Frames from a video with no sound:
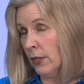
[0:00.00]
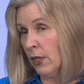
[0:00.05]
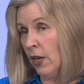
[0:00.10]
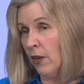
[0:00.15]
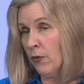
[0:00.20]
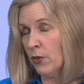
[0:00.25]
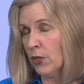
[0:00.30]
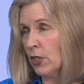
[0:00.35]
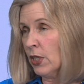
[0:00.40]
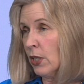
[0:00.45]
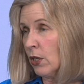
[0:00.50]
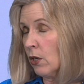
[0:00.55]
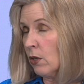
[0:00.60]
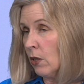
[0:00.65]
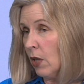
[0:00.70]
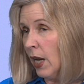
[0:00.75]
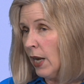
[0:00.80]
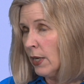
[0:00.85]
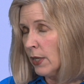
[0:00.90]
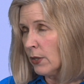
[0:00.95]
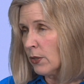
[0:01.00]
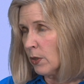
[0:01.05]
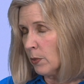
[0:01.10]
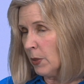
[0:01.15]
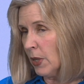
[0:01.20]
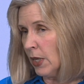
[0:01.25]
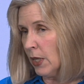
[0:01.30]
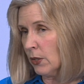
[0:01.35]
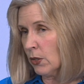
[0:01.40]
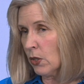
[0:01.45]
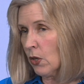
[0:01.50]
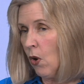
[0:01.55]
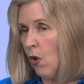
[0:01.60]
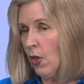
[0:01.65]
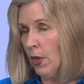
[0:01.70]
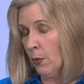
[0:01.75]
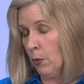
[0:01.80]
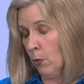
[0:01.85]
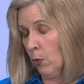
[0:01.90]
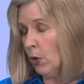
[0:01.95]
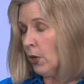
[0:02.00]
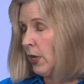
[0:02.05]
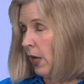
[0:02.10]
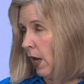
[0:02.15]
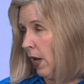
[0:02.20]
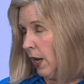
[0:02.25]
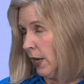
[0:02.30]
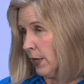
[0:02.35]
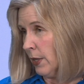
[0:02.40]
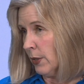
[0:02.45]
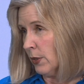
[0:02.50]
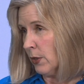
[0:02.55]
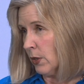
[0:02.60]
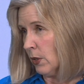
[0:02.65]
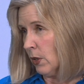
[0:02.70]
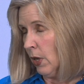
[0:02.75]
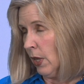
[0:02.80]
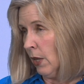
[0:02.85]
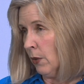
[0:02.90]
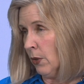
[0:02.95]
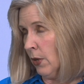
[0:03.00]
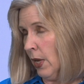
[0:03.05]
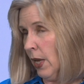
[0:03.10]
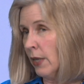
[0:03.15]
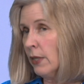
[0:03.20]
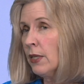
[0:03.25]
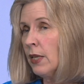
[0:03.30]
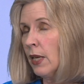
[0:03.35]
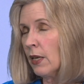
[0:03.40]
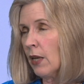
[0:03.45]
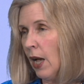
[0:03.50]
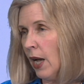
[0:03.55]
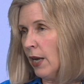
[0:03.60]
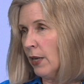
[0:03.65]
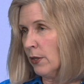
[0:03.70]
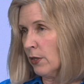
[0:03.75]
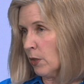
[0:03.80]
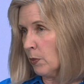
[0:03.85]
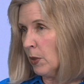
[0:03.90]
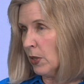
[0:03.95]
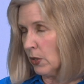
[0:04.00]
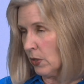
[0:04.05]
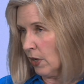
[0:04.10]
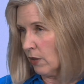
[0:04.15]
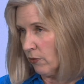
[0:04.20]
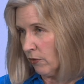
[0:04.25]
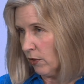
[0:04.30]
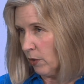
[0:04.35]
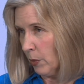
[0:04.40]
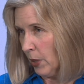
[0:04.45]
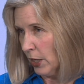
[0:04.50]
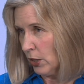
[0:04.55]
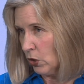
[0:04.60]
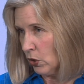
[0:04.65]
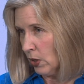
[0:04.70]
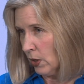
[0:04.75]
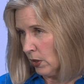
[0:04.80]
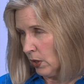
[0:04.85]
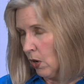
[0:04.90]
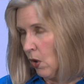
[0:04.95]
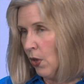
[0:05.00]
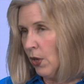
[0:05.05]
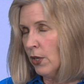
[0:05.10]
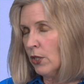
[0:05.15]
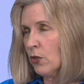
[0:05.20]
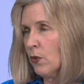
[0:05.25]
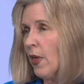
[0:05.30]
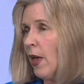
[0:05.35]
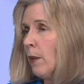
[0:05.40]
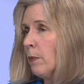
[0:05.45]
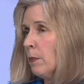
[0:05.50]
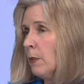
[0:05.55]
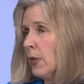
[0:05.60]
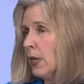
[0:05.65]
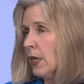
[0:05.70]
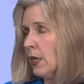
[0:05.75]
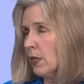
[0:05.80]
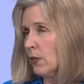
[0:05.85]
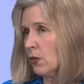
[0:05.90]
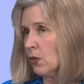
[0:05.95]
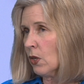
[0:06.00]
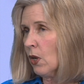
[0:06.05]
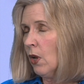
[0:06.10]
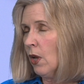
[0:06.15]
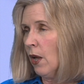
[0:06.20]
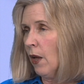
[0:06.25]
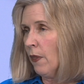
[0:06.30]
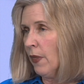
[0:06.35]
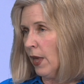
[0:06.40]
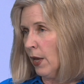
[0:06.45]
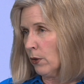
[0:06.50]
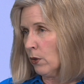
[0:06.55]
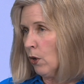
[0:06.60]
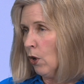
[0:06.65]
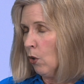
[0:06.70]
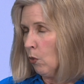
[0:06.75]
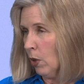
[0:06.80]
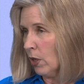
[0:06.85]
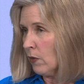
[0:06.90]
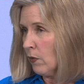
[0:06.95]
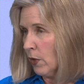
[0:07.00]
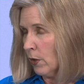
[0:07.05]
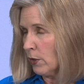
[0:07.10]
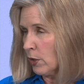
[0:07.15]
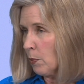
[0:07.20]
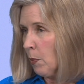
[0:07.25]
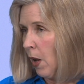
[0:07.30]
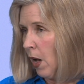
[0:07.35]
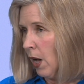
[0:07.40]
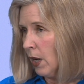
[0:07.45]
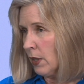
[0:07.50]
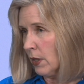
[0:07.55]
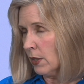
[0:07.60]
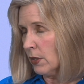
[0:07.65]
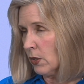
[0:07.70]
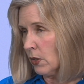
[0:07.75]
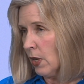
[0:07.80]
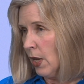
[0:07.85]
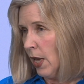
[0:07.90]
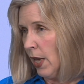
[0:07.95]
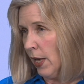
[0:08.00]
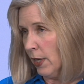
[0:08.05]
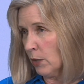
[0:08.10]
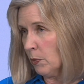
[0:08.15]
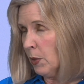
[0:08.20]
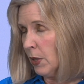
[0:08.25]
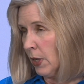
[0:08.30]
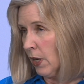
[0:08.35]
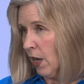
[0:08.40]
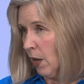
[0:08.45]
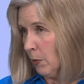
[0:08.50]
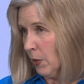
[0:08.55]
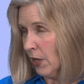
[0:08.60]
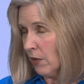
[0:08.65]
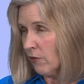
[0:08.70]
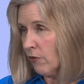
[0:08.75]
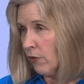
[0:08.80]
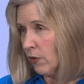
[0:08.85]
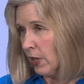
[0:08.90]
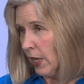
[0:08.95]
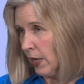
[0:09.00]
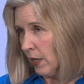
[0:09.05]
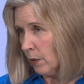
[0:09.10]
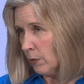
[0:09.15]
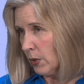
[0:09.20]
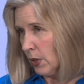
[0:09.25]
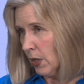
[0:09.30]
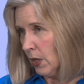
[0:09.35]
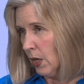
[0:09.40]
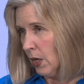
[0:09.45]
diverticulitis means, the word itis, the ending itis means inflammation. So that means that one of those pockets has become inflamed.